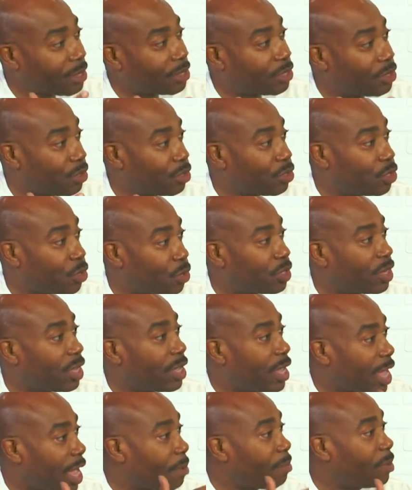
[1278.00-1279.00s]
to the church,
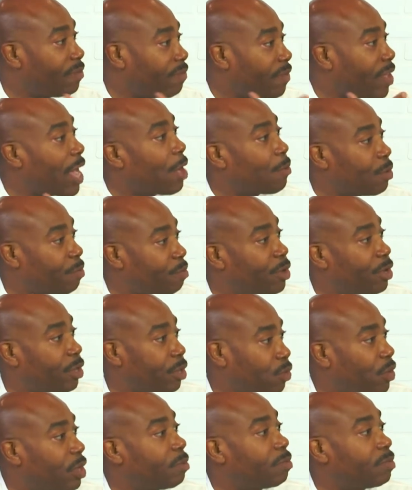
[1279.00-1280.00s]
I believe God will put you
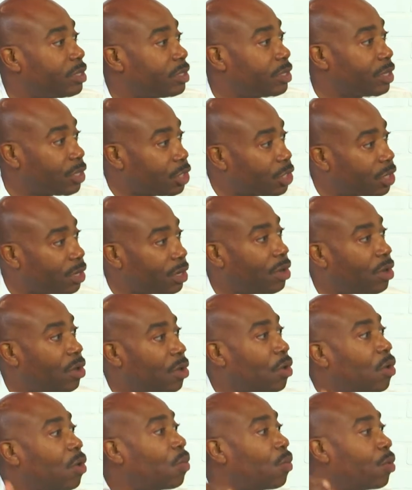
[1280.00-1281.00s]
in a position
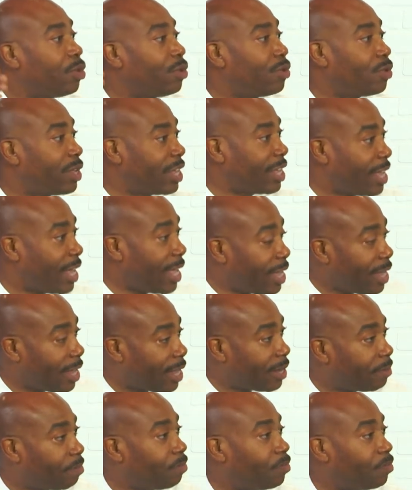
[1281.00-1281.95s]
where you can